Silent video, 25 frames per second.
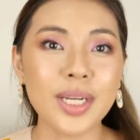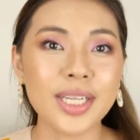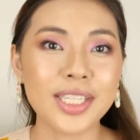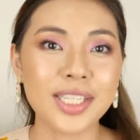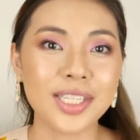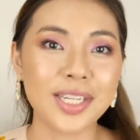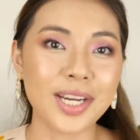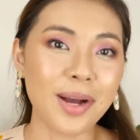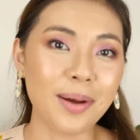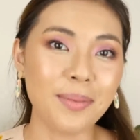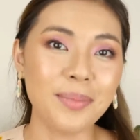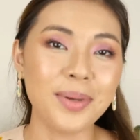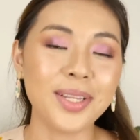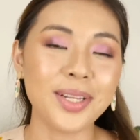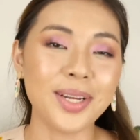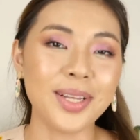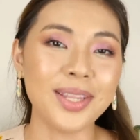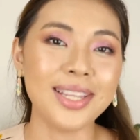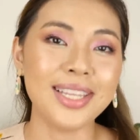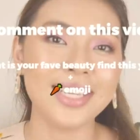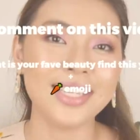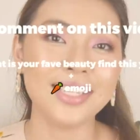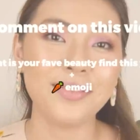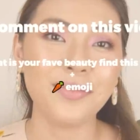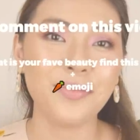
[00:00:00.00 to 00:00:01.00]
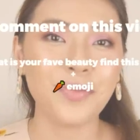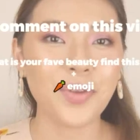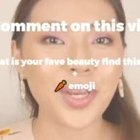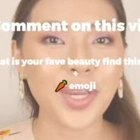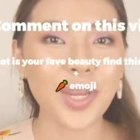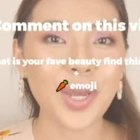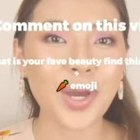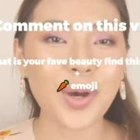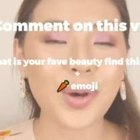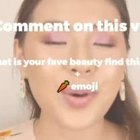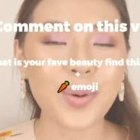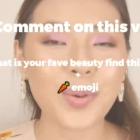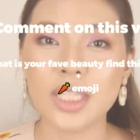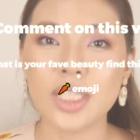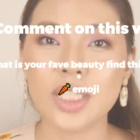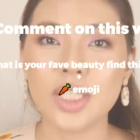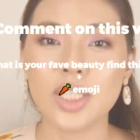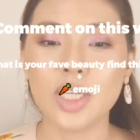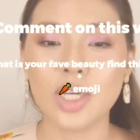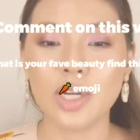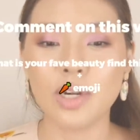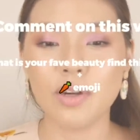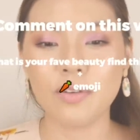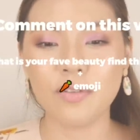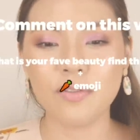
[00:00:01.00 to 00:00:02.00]
is comment on this video what's
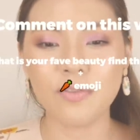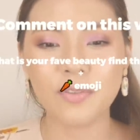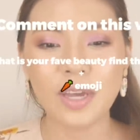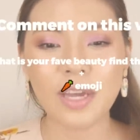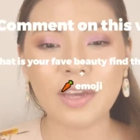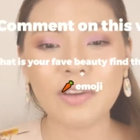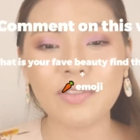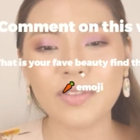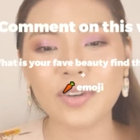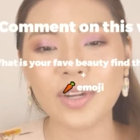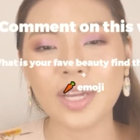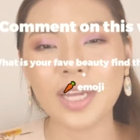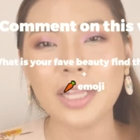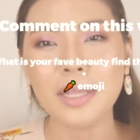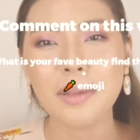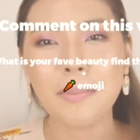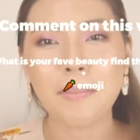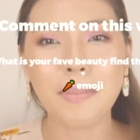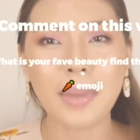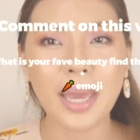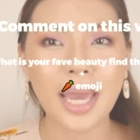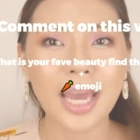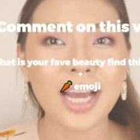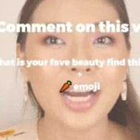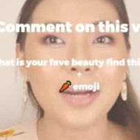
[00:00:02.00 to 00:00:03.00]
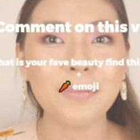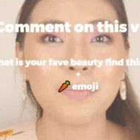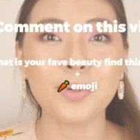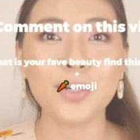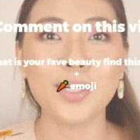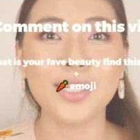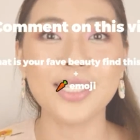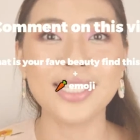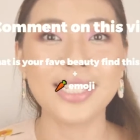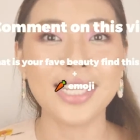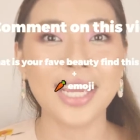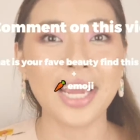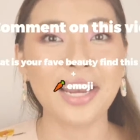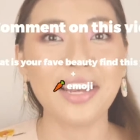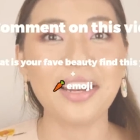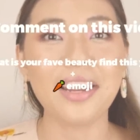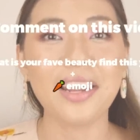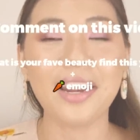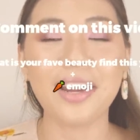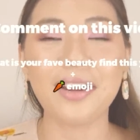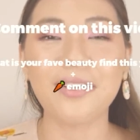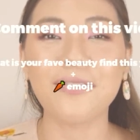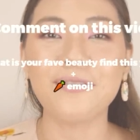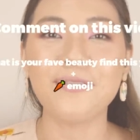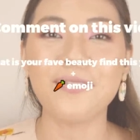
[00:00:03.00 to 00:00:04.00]
your favorite makeup or
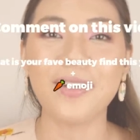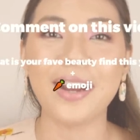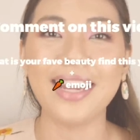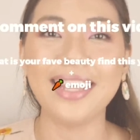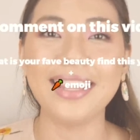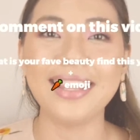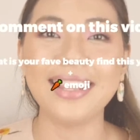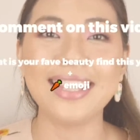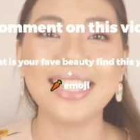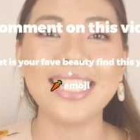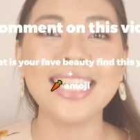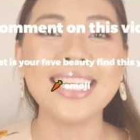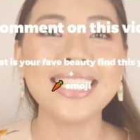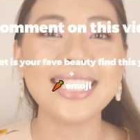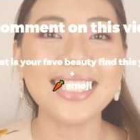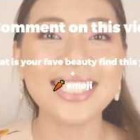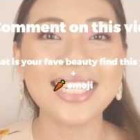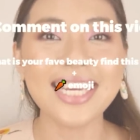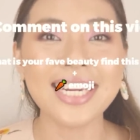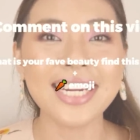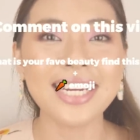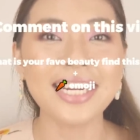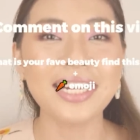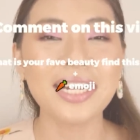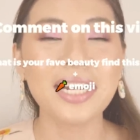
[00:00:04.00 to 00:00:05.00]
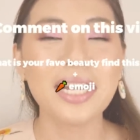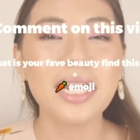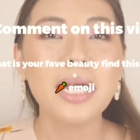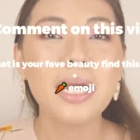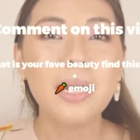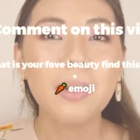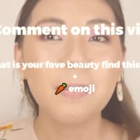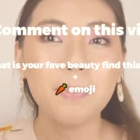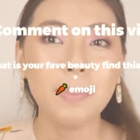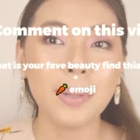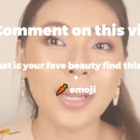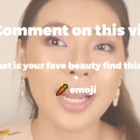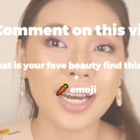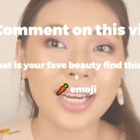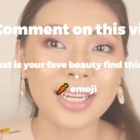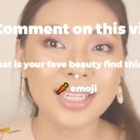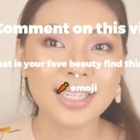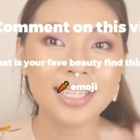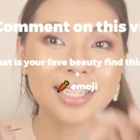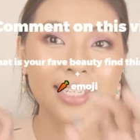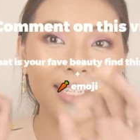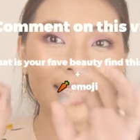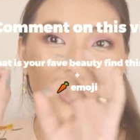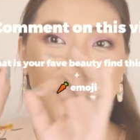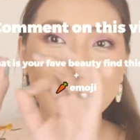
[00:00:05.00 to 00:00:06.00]
skincare find this year.
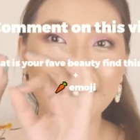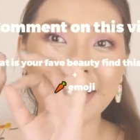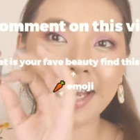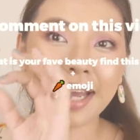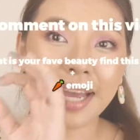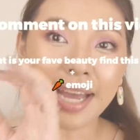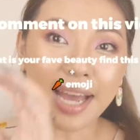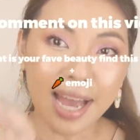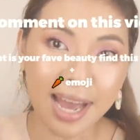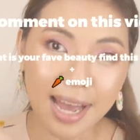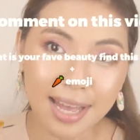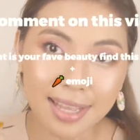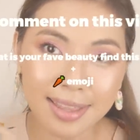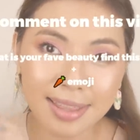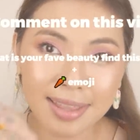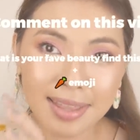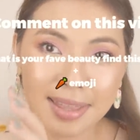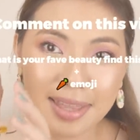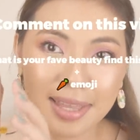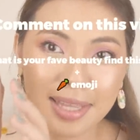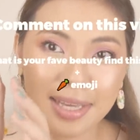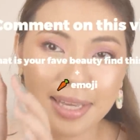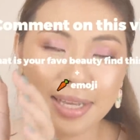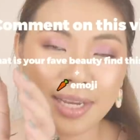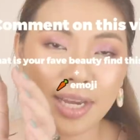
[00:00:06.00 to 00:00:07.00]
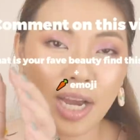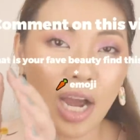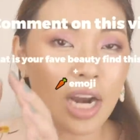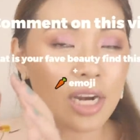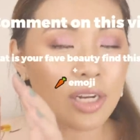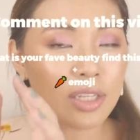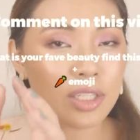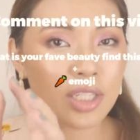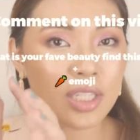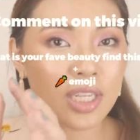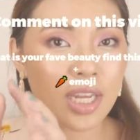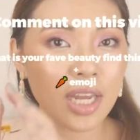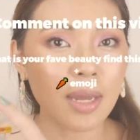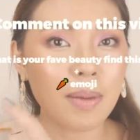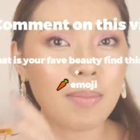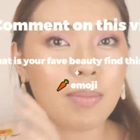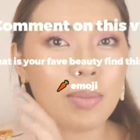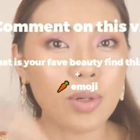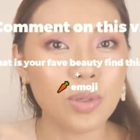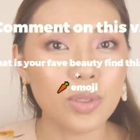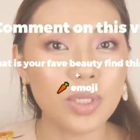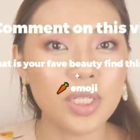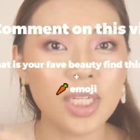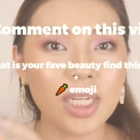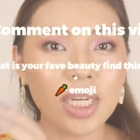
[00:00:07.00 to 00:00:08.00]
Plus, add the carrot stick
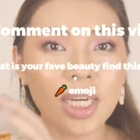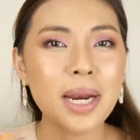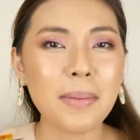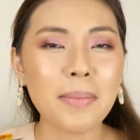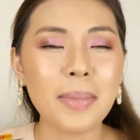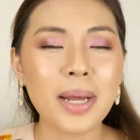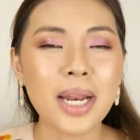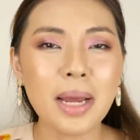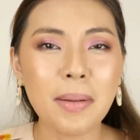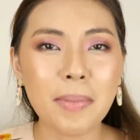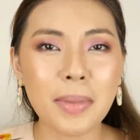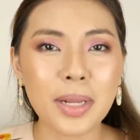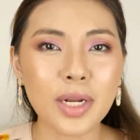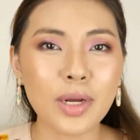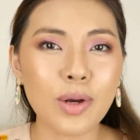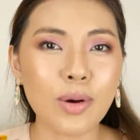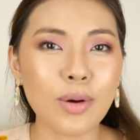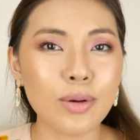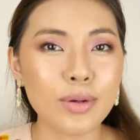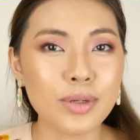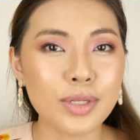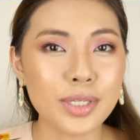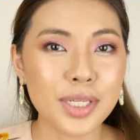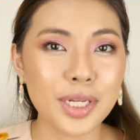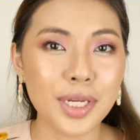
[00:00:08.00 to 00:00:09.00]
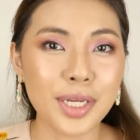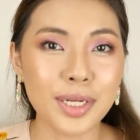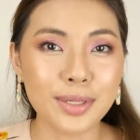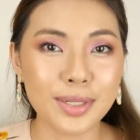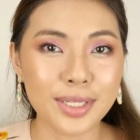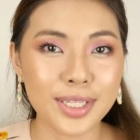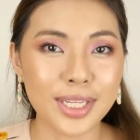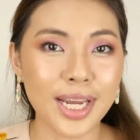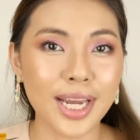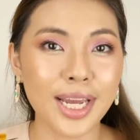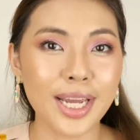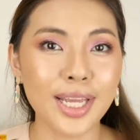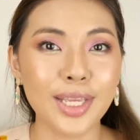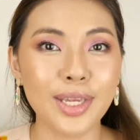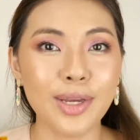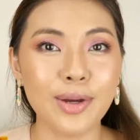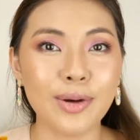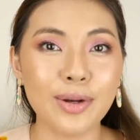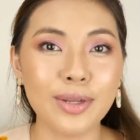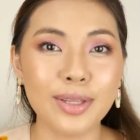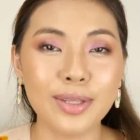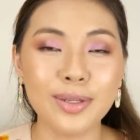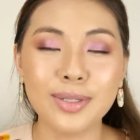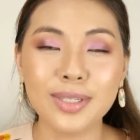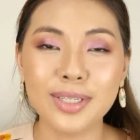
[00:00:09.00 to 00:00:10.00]
emoji para malaman ko kung sino sa
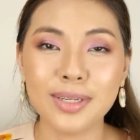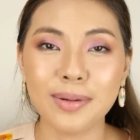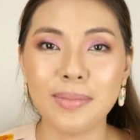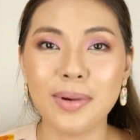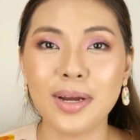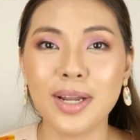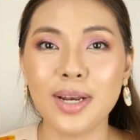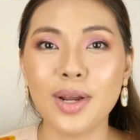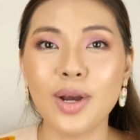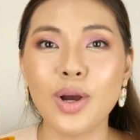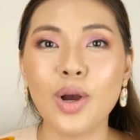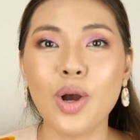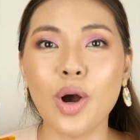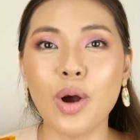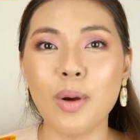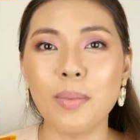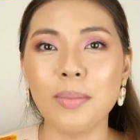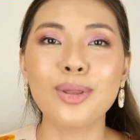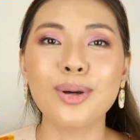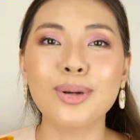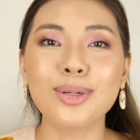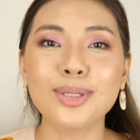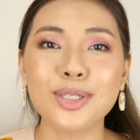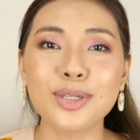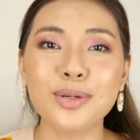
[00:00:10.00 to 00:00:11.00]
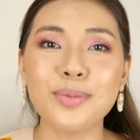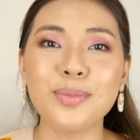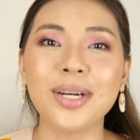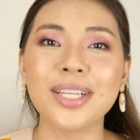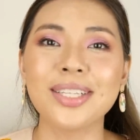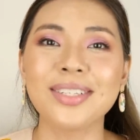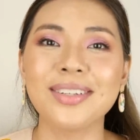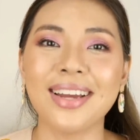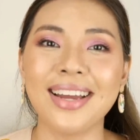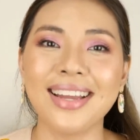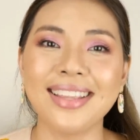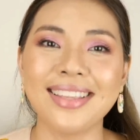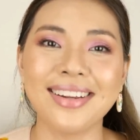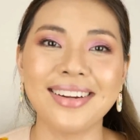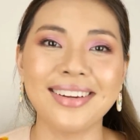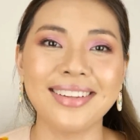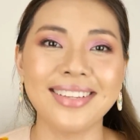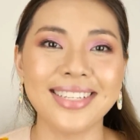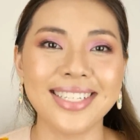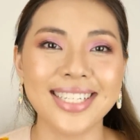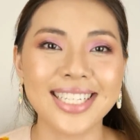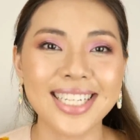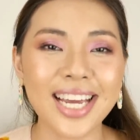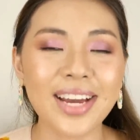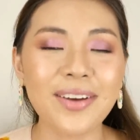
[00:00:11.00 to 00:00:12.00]
inyo dun sa mga nag-comment. Those who want to enter
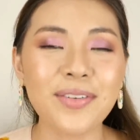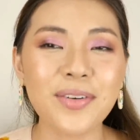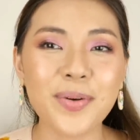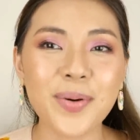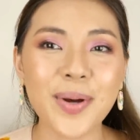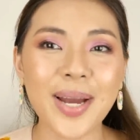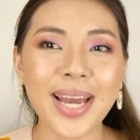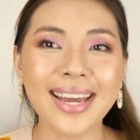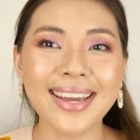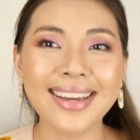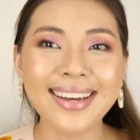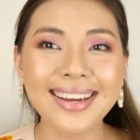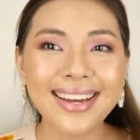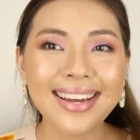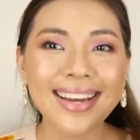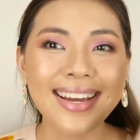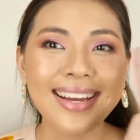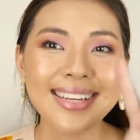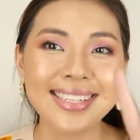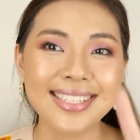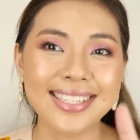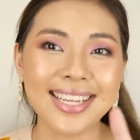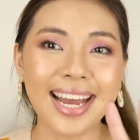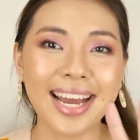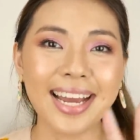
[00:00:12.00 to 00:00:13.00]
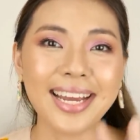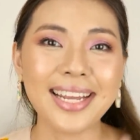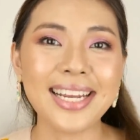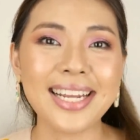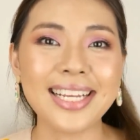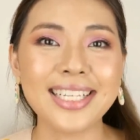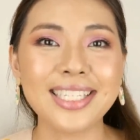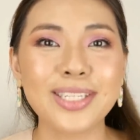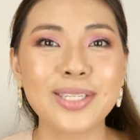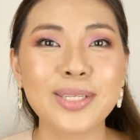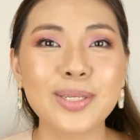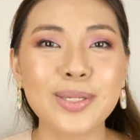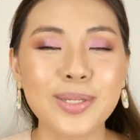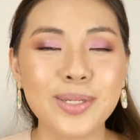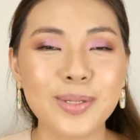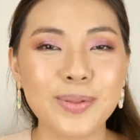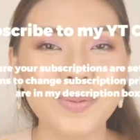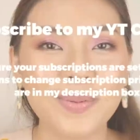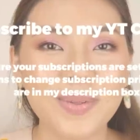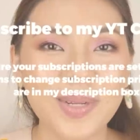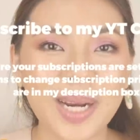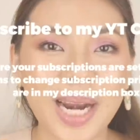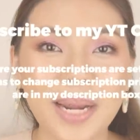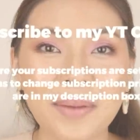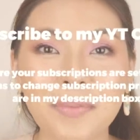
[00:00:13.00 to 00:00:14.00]
this giveaway. 2nd is to
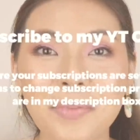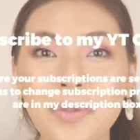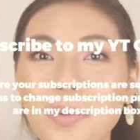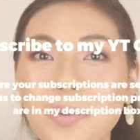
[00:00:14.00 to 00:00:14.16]
subscribe